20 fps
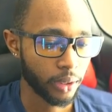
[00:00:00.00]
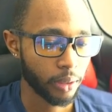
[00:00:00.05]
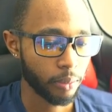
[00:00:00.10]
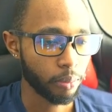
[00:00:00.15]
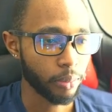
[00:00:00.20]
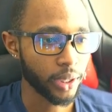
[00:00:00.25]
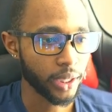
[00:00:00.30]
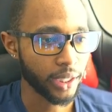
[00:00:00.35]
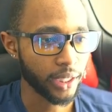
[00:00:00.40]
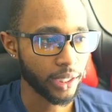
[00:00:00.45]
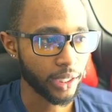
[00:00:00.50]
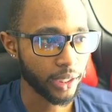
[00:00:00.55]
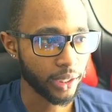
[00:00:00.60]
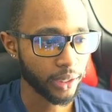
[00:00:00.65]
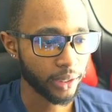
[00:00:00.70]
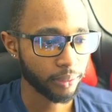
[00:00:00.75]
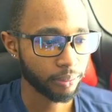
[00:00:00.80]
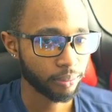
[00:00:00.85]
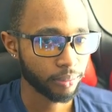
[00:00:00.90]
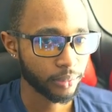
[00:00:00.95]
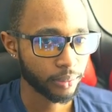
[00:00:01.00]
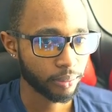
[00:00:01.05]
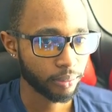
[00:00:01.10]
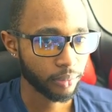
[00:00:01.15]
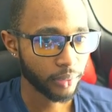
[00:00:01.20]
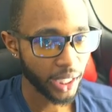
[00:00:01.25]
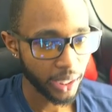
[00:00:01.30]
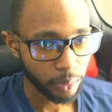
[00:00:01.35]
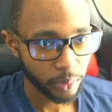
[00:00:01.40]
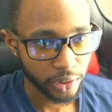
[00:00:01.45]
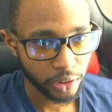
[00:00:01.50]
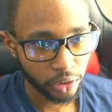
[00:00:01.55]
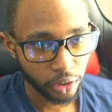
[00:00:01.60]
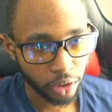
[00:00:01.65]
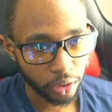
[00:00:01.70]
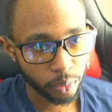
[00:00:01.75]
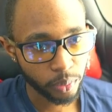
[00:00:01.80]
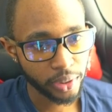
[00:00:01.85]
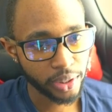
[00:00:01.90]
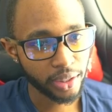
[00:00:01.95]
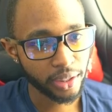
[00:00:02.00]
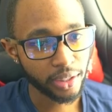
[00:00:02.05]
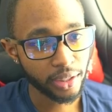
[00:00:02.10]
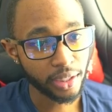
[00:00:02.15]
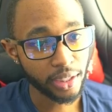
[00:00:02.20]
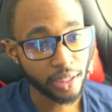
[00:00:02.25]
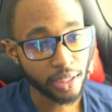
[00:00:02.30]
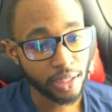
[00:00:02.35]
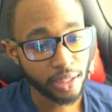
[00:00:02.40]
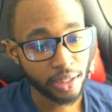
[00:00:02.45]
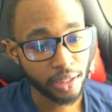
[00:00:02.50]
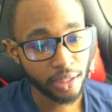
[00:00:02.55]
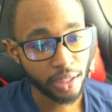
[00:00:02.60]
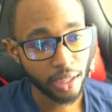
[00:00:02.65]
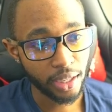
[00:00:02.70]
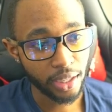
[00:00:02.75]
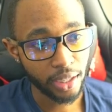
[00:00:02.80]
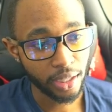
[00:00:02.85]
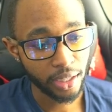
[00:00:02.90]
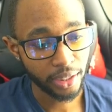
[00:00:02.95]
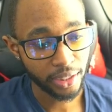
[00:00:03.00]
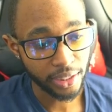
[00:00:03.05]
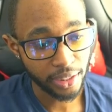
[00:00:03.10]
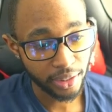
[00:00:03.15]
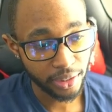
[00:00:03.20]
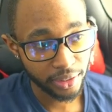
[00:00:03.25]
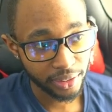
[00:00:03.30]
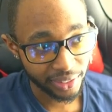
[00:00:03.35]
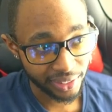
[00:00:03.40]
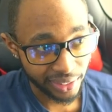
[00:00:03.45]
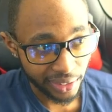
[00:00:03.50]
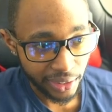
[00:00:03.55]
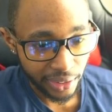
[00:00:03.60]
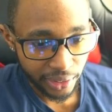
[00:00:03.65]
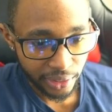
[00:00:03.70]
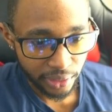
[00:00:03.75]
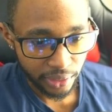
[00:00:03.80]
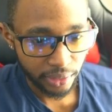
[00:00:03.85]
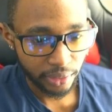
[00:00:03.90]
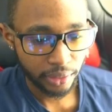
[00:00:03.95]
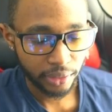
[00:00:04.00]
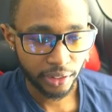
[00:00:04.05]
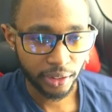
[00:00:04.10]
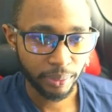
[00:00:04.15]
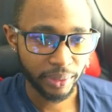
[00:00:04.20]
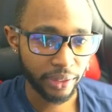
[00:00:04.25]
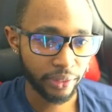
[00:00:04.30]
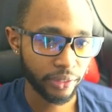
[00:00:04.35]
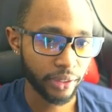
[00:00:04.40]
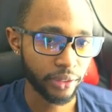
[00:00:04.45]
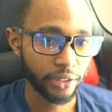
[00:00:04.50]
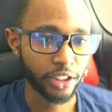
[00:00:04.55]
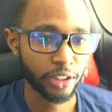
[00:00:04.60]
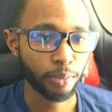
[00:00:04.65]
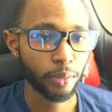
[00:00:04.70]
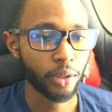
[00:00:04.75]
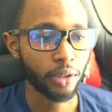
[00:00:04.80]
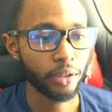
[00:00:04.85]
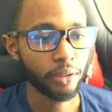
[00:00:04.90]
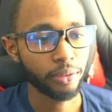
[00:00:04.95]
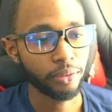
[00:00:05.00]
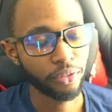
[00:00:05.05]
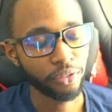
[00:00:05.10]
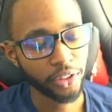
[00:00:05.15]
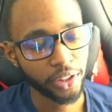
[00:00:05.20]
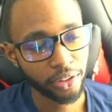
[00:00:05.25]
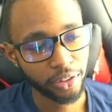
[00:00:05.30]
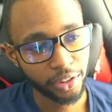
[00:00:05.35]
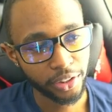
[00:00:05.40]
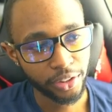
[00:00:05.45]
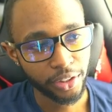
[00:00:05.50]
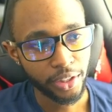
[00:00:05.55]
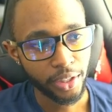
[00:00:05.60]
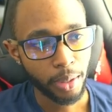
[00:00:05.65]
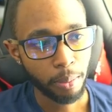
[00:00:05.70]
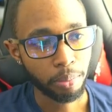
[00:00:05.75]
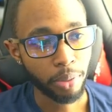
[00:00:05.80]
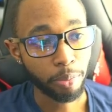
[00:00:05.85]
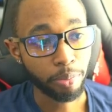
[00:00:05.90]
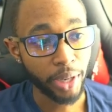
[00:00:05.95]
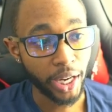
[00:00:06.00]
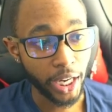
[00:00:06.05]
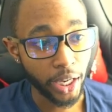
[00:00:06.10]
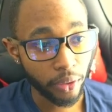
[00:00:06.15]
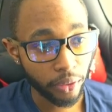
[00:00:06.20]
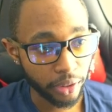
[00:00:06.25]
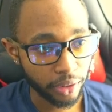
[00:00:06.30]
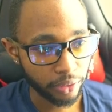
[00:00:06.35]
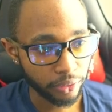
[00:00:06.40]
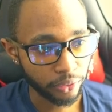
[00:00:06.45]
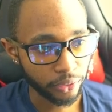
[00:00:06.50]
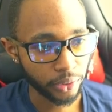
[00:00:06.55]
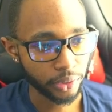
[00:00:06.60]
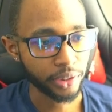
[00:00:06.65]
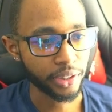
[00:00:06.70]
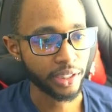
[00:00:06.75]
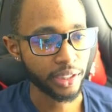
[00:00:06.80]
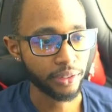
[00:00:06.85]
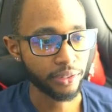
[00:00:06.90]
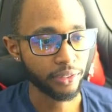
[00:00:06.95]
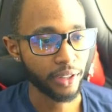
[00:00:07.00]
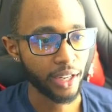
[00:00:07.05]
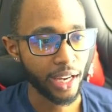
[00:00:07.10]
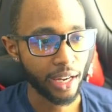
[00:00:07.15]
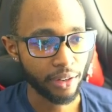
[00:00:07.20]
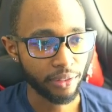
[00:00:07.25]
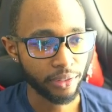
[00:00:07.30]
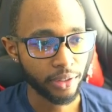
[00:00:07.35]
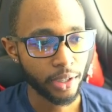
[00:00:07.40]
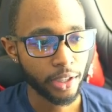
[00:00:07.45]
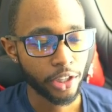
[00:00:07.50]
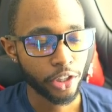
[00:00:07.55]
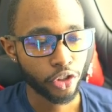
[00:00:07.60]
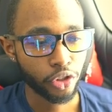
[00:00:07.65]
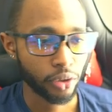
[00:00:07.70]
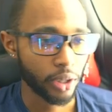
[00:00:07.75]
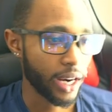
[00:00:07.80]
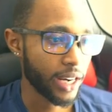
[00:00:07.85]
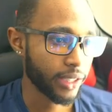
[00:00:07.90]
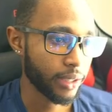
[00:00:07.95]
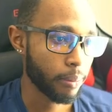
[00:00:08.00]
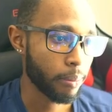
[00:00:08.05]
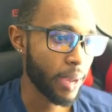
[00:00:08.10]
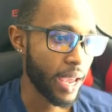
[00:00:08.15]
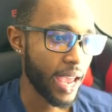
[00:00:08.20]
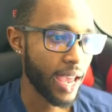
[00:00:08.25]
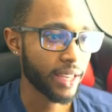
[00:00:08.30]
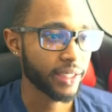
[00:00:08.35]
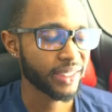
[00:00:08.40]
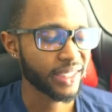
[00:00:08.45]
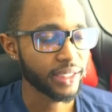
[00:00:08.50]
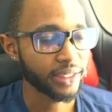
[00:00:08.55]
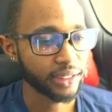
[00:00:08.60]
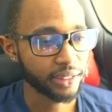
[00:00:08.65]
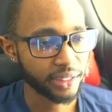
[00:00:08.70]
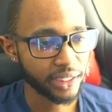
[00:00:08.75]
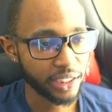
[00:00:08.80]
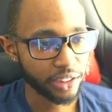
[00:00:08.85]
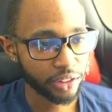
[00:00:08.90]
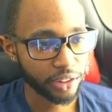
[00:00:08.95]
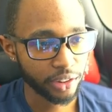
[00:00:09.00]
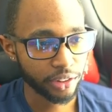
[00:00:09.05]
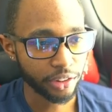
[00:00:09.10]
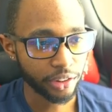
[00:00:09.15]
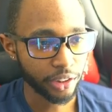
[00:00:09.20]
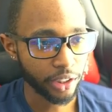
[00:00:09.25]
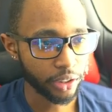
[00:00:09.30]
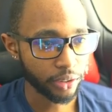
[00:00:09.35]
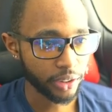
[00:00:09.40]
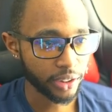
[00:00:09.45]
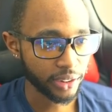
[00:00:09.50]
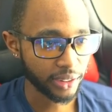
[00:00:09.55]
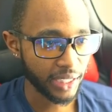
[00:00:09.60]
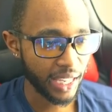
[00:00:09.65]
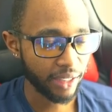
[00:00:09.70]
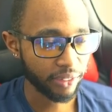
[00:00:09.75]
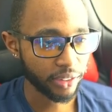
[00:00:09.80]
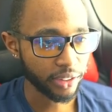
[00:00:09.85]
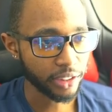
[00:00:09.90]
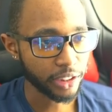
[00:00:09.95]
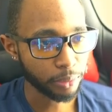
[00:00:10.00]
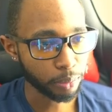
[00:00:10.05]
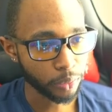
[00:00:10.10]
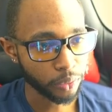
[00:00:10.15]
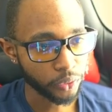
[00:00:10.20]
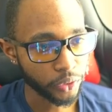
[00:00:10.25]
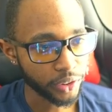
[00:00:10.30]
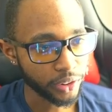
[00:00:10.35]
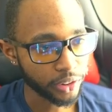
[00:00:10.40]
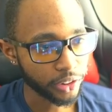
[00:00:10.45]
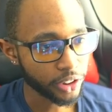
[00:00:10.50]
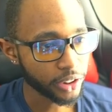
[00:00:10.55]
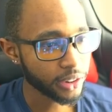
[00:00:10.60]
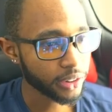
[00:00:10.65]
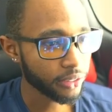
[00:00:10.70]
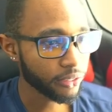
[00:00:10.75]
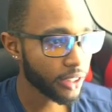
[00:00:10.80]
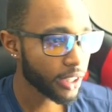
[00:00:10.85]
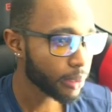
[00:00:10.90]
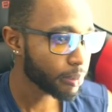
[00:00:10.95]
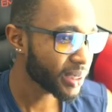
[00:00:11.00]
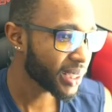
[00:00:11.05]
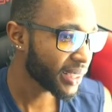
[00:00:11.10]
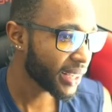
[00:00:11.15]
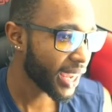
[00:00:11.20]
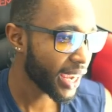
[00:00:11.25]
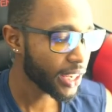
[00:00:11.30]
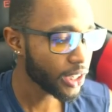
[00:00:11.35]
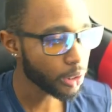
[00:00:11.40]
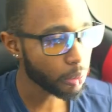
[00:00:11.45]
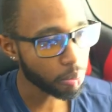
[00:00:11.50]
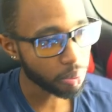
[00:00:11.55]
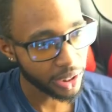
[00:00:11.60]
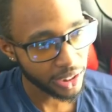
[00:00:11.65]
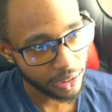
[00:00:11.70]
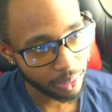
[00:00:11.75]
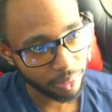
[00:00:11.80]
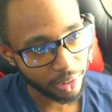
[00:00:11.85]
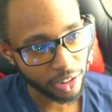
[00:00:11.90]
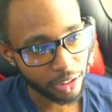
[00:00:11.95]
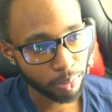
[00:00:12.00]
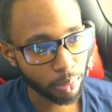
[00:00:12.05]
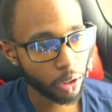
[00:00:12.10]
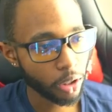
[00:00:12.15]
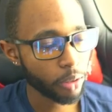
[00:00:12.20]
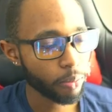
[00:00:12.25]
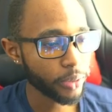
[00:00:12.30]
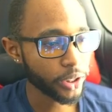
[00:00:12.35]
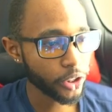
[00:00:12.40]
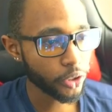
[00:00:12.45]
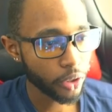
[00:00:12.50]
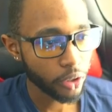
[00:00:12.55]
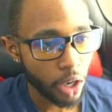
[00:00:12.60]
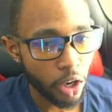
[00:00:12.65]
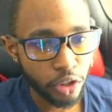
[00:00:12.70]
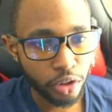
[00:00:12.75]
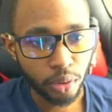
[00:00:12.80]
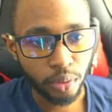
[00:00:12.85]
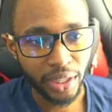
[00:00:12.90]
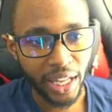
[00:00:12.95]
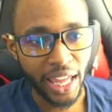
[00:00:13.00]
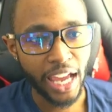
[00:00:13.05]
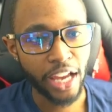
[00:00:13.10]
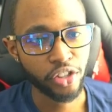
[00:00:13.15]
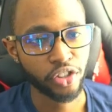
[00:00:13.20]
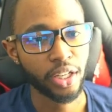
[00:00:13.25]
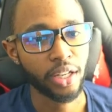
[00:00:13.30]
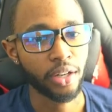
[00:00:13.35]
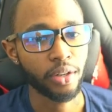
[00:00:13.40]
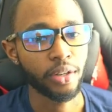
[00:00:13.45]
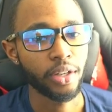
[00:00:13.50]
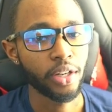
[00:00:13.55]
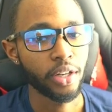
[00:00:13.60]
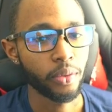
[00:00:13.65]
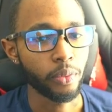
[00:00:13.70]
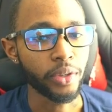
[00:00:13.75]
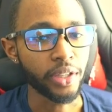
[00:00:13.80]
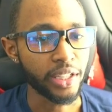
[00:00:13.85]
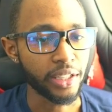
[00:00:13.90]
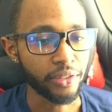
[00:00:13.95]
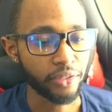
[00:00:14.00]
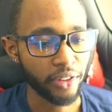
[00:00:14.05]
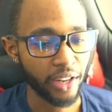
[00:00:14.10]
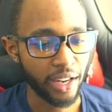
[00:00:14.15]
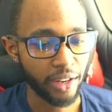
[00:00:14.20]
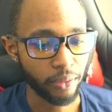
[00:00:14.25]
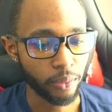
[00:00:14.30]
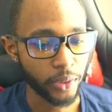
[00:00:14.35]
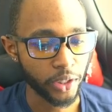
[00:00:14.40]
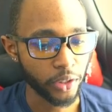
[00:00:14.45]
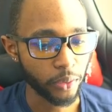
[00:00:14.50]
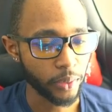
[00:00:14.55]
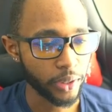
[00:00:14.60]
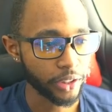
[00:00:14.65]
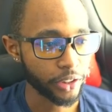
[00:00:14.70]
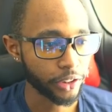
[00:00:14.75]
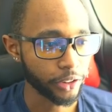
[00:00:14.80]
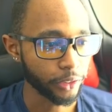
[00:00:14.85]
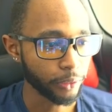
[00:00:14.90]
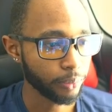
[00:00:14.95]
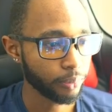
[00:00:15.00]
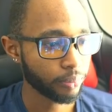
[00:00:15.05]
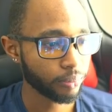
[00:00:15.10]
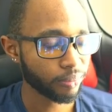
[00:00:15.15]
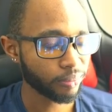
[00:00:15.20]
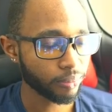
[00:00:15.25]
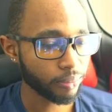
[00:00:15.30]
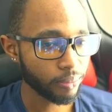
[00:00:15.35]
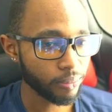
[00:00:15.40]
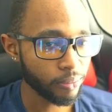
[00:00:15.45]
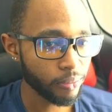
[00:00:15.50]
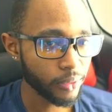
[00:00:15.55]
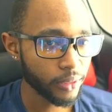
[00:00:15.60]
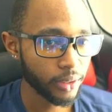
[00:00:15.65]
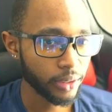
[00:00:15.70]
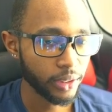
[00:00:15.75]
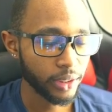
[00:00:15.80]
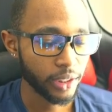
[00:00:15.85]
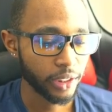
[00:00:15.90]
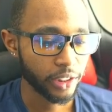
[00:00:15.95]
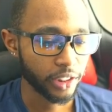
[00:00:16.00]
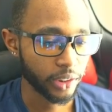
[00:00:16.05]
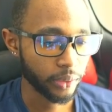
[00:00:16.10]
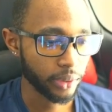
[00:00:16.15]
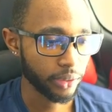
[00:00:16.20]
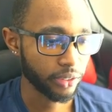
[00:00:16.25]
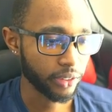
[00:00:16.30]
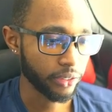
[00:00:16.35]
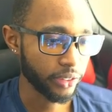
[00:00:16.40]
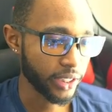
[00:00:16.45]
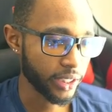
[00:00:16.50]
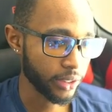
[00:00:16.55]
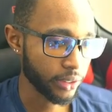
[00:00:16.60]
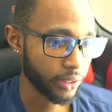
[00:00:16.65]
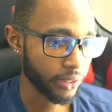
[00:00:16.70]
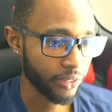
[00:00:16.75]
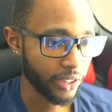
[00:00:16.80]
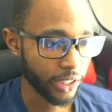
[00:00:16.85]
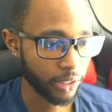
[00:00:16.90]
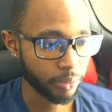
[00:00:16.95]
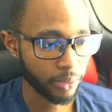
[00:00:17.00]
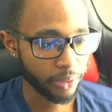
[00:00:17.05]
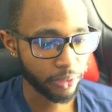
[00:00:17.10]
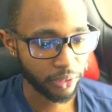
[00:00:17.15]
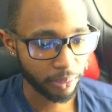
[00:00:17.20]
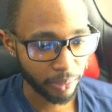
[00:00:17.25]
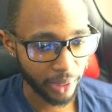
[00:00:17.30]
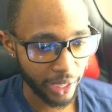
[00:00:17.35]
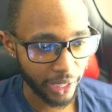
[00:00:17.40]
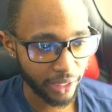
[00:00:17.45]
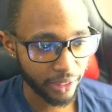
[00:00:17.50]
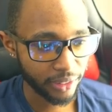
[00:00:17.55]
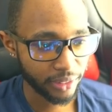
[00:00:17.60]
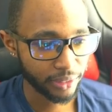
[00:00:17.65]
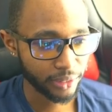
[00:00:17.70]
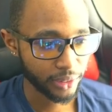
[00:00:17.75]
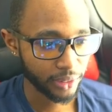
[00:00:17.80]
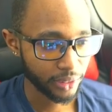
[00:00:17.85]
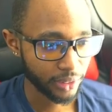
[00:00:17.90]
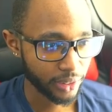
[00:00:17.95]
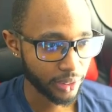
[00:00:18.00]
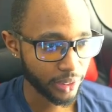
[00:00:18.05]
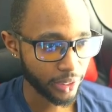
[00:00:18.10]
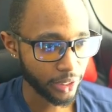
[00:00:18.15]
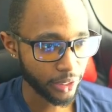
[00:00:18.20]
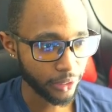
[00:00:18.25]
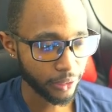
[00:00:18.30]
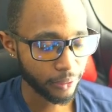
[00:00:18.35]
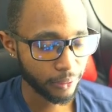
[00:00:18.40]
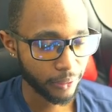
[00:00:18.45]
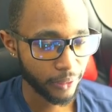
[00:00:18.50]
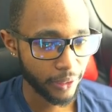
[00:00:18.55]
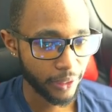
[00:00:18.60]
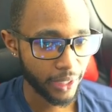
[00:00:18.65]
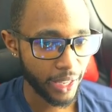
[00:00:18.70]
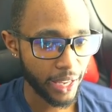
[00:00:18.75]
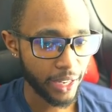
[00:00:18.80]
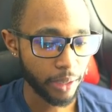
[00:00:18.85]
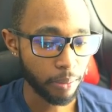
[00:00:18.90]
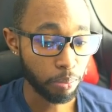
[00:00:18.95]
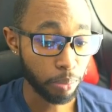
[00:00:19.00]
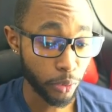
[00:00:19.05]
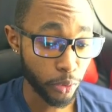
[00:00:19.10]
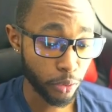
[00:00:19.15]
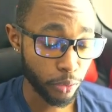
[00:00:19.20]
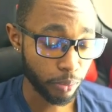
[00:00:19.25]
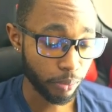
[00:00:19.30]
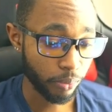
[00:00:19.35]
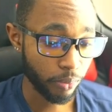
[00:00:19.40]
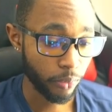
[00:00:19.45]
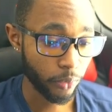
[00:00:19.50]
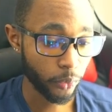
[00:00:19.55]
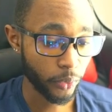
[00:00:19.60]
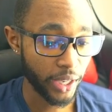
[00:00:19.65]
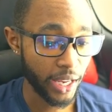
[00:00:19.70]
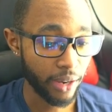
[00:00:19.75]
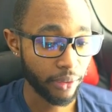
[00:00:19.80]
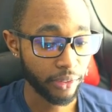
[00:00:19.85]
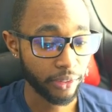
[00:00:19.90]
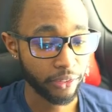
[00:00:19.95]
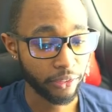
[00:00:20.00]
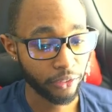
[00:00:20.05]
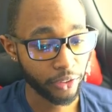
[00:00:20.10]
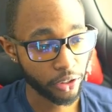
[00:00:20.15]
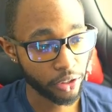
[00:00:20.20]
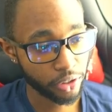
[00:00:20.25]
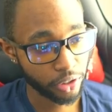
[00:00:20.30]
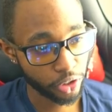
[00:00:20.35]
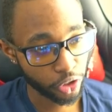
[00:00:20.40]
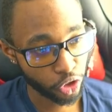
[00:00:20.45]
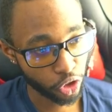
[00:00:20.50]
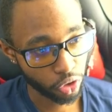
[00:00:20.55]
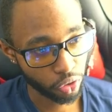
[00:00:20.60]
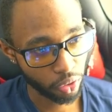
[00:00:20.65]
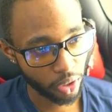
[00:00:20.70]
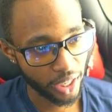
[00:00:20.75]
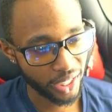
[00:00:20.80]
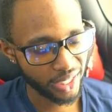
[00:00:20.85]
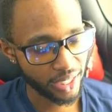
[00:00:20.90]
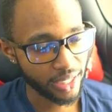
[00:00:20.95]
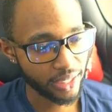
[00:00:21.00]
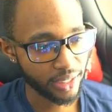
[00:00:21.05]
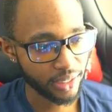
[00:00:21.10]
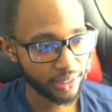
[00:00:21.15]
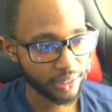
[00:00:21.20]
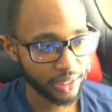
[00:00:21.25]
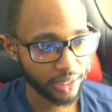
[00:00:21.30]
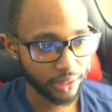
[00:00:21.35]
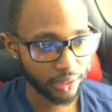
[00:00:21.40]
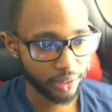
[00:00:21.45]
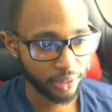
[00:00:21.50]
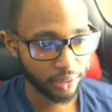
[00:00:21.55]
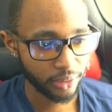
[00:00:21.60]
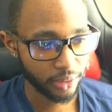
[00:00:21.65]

But Light would start with the E6, something very small, very preparing for D5, trying to mask his intentions, because after this move you could just develop the knight, you could play something small, but you could also lash out with D5 when you want to. So we've continued development from Light, and then boom, we have our first strike in the center.